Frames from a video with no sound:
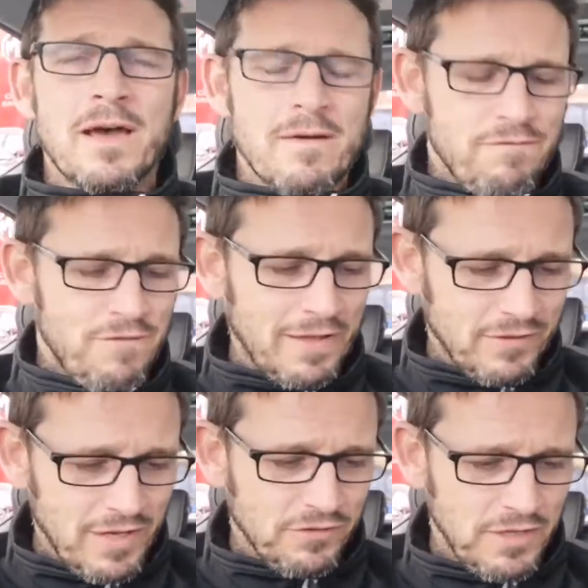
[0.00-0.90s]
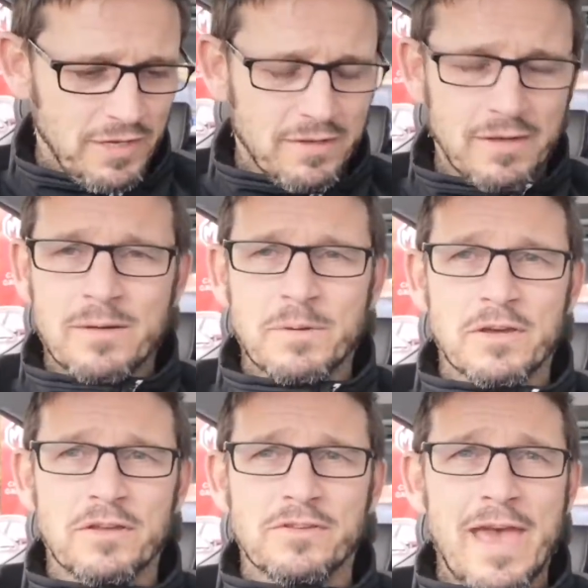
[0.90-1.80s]
fantastic
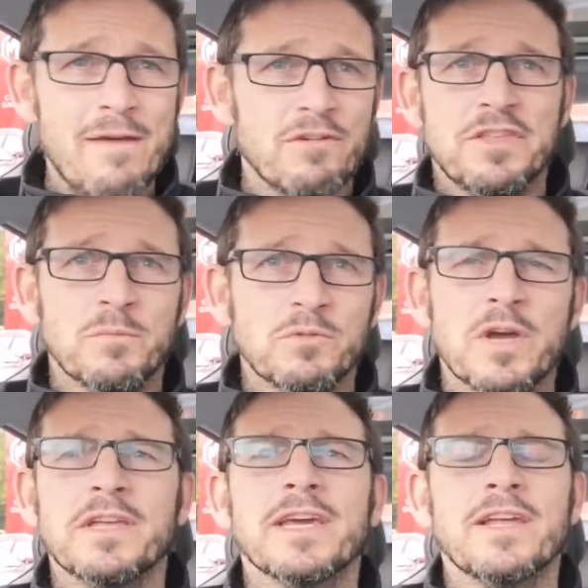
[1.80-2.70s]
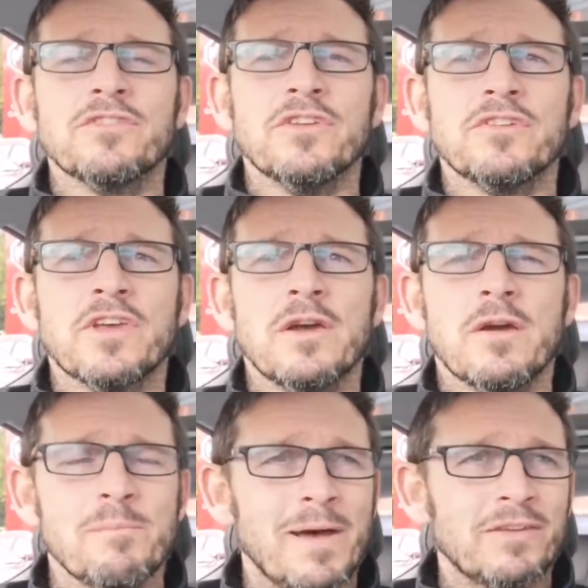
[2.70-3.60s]
because everything was working against us. So a
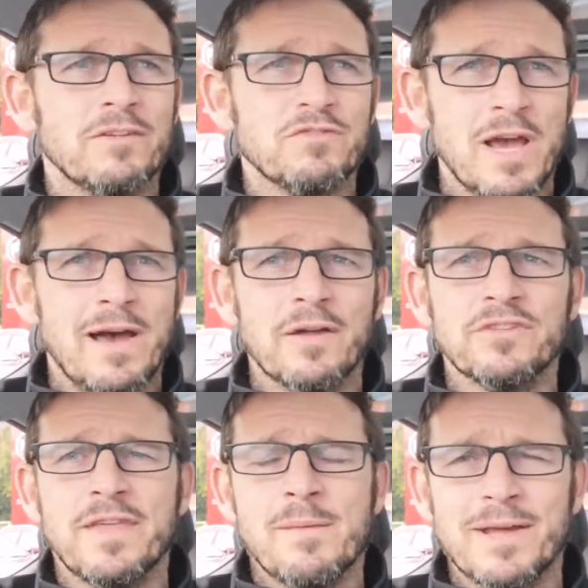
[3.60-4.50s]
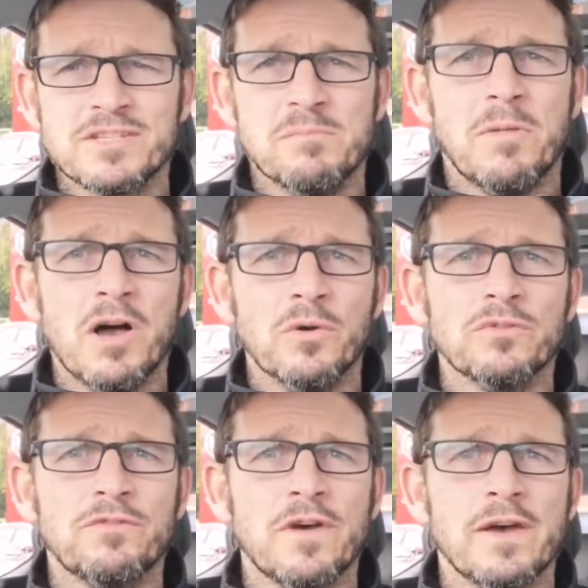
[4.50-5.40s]
massive shout out to them and to Miles
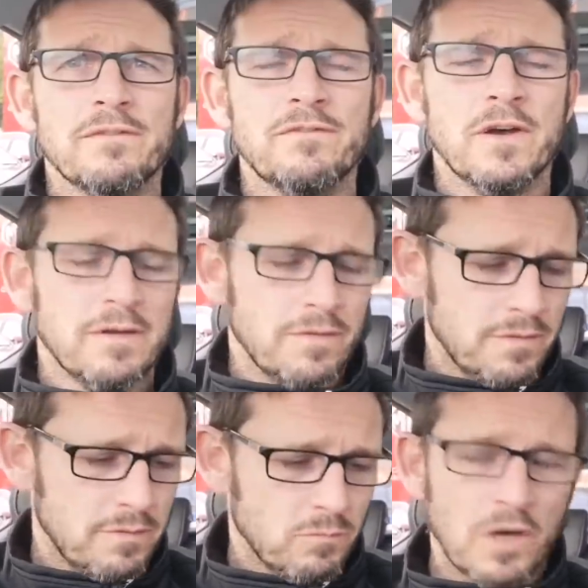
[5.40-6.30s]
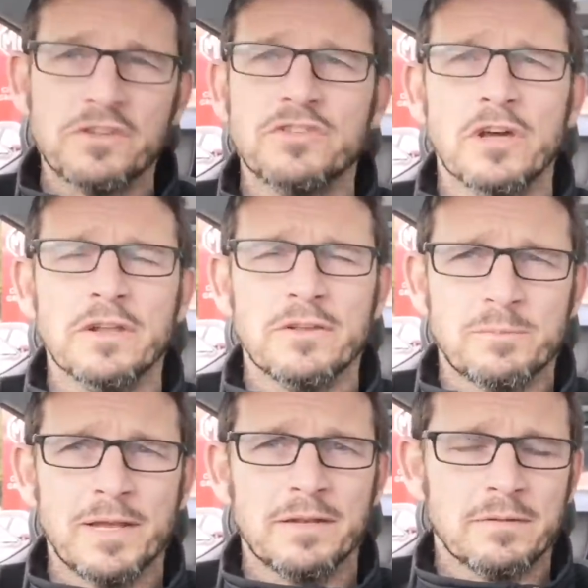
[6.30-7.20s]
for what he's done. It's
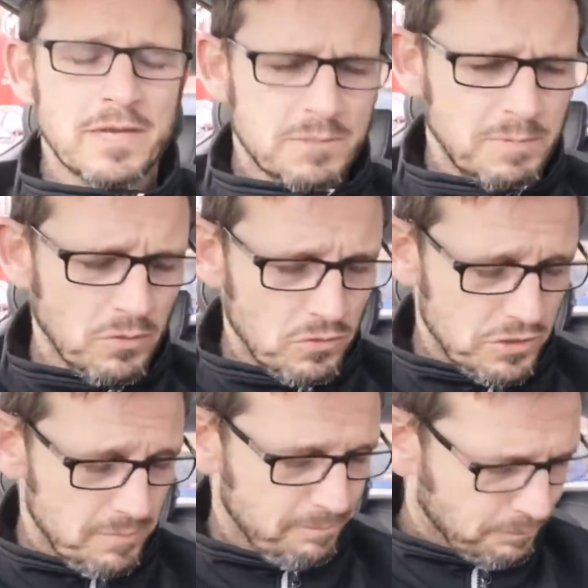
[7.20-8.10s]
been awesome.